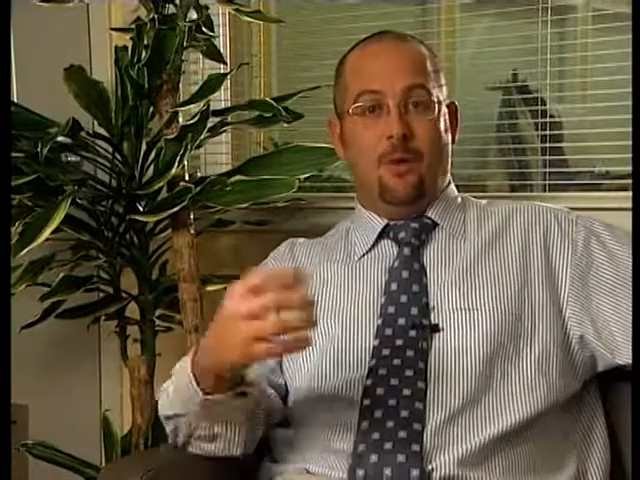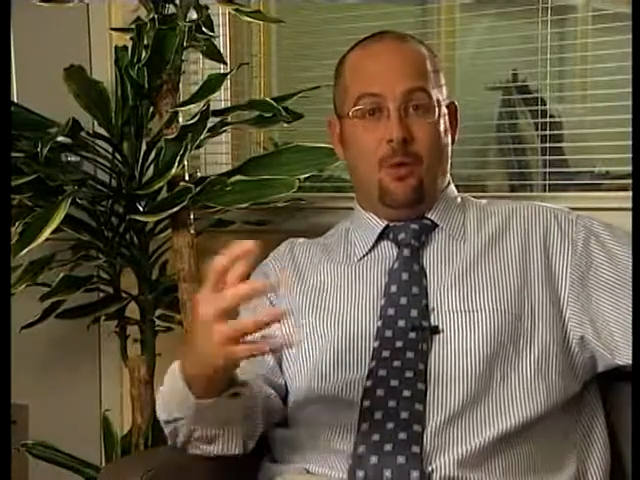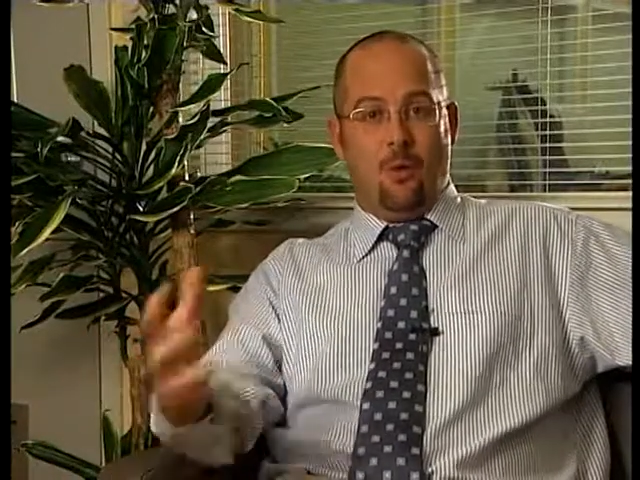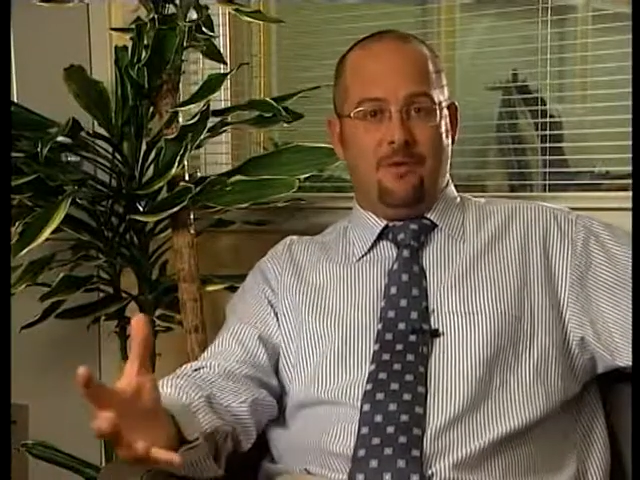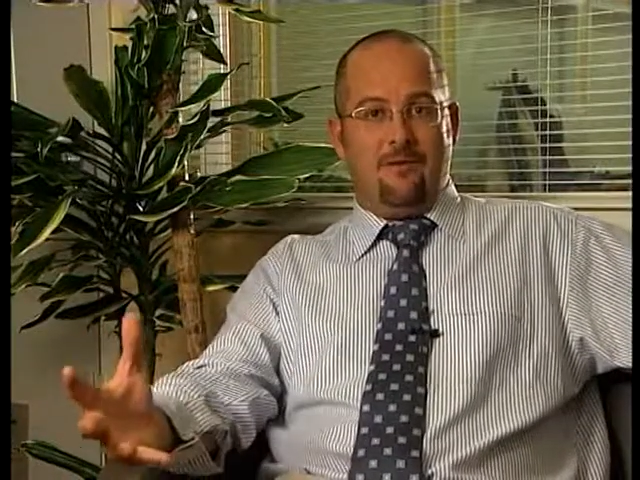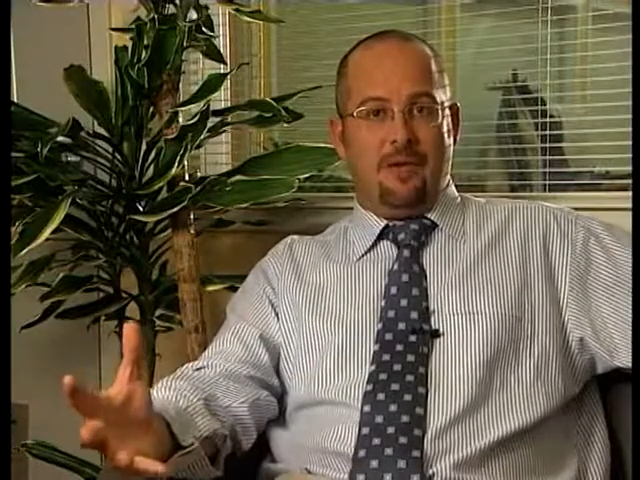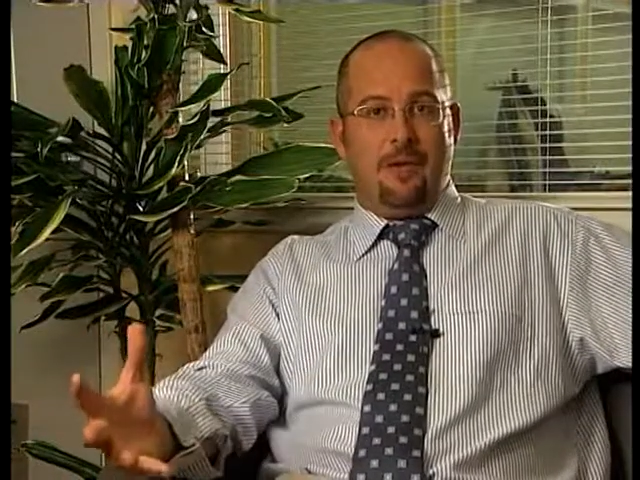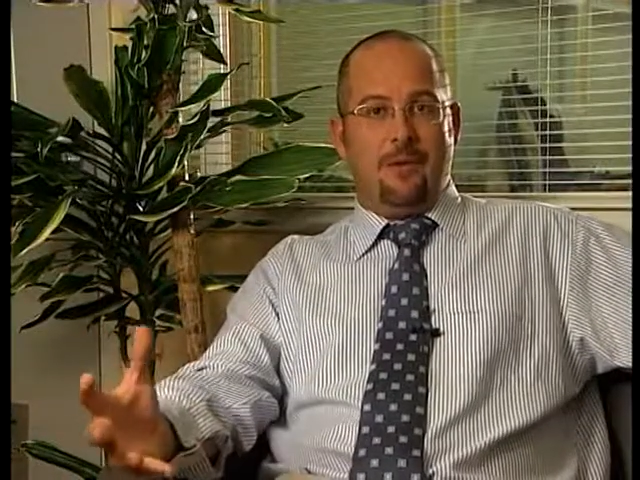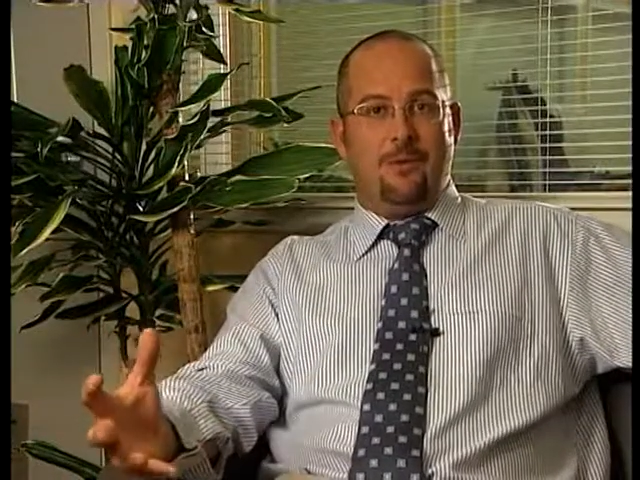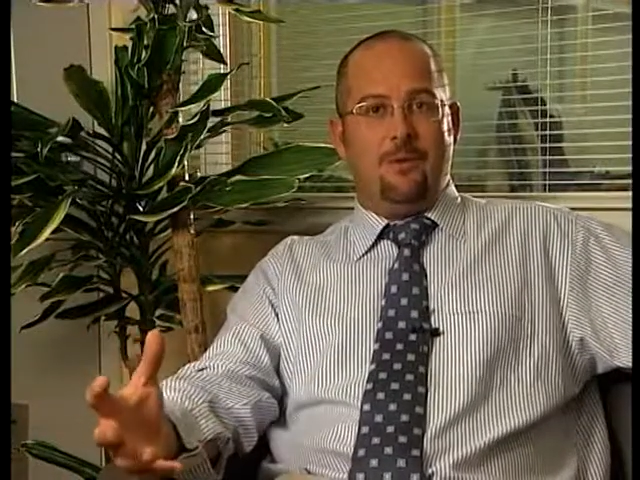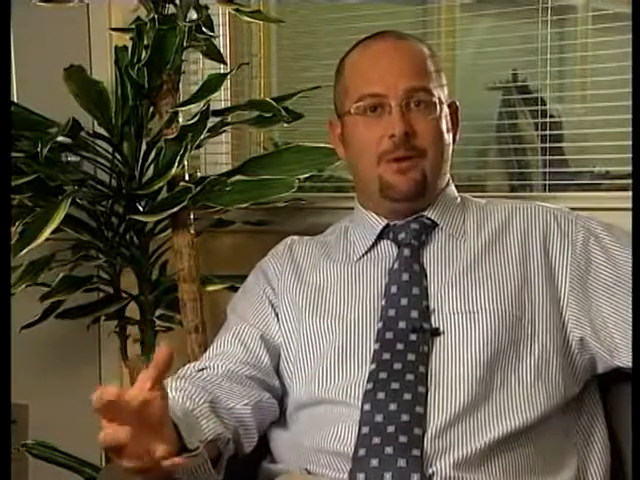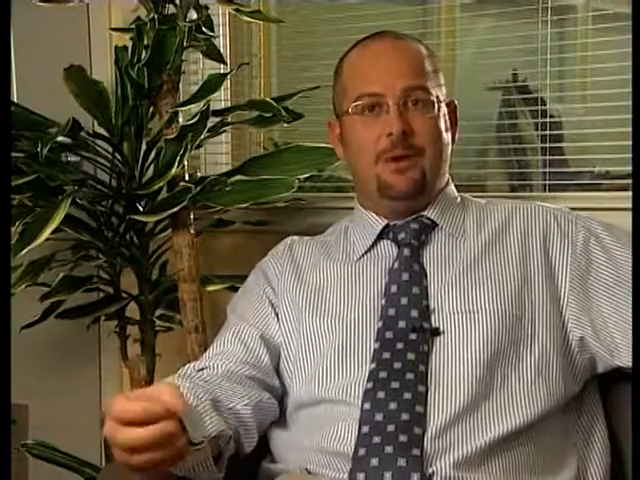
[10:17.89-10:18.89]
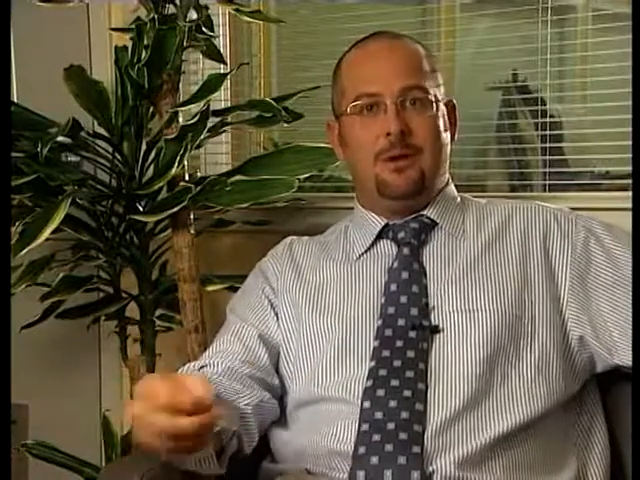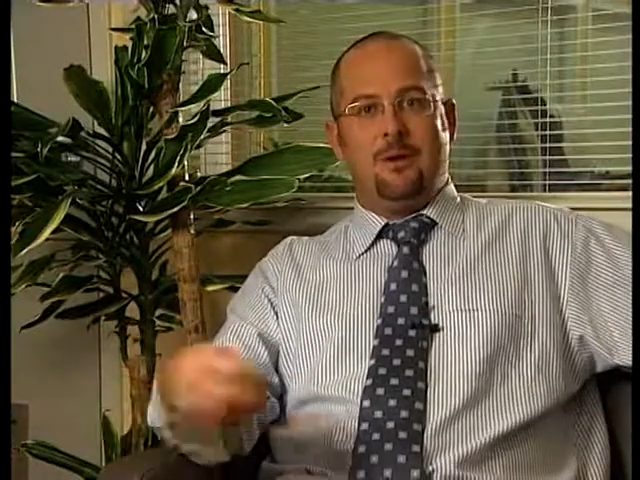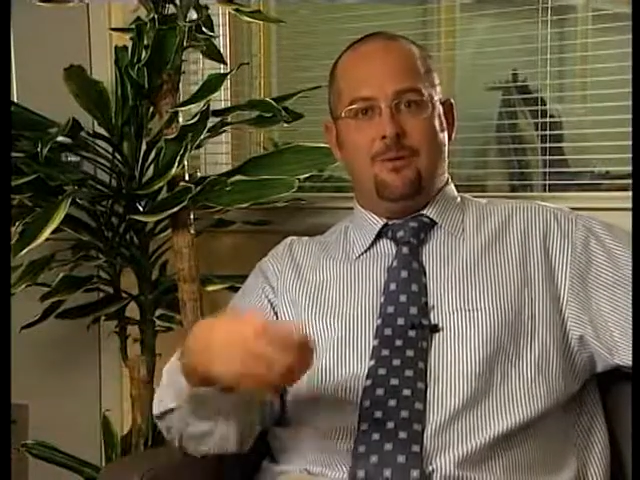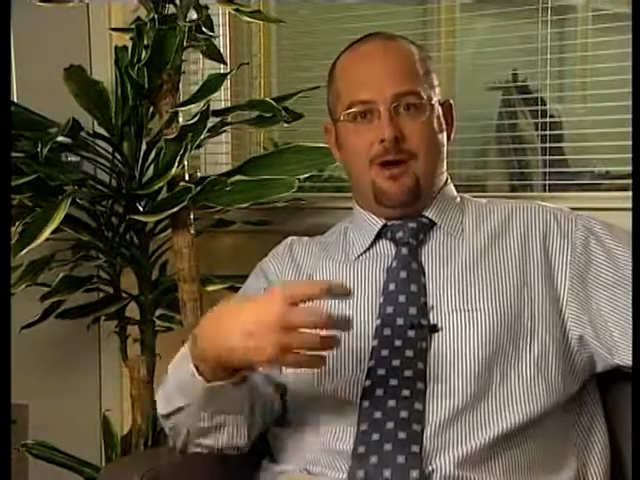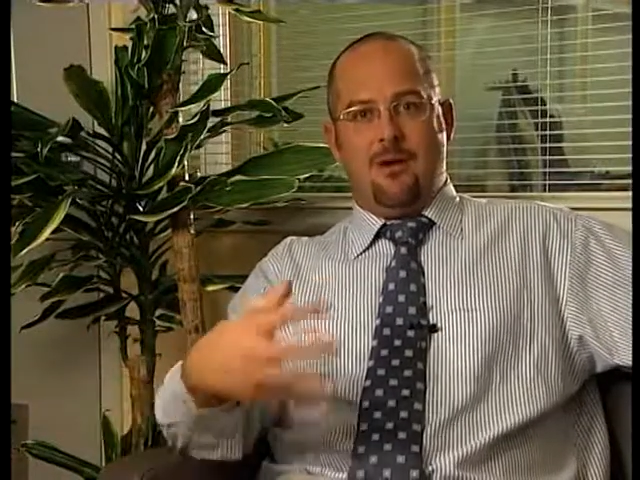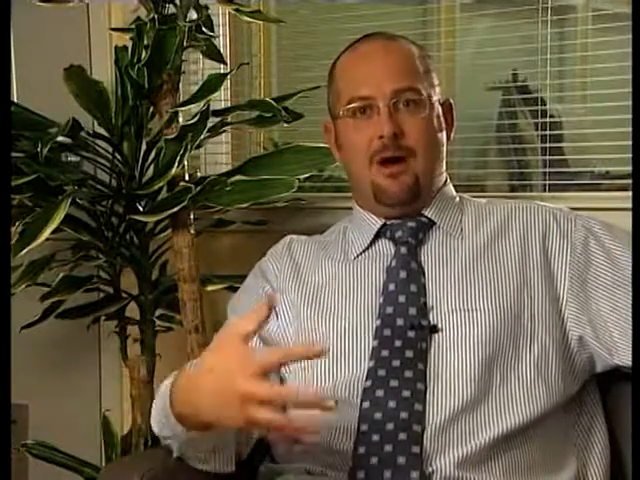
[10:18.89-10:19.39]
all of you,
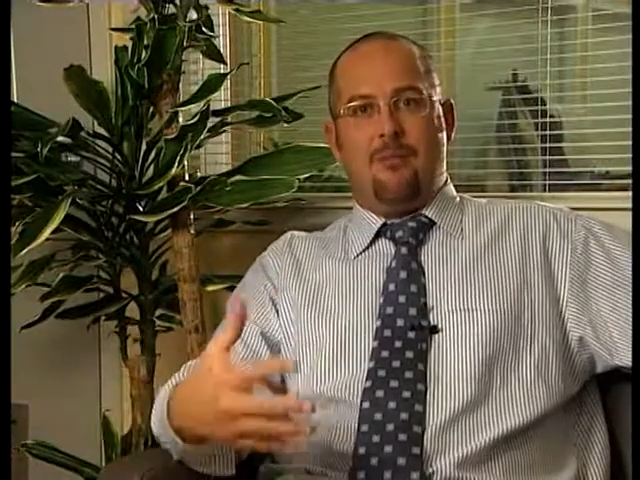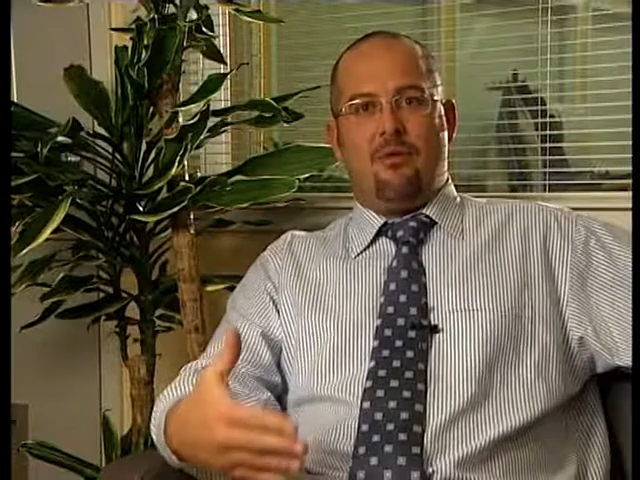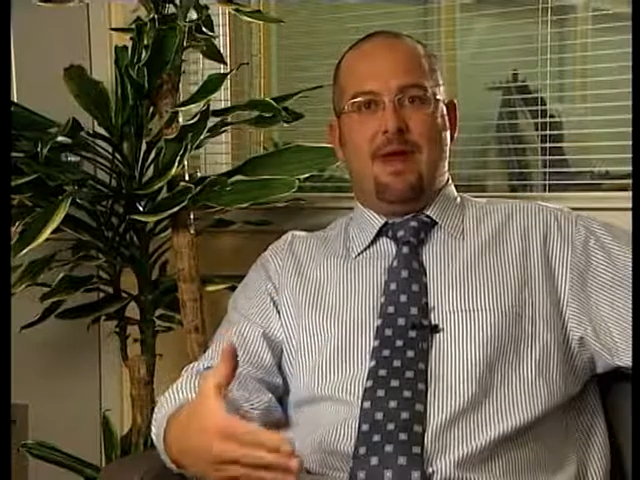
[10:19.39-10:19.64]
where our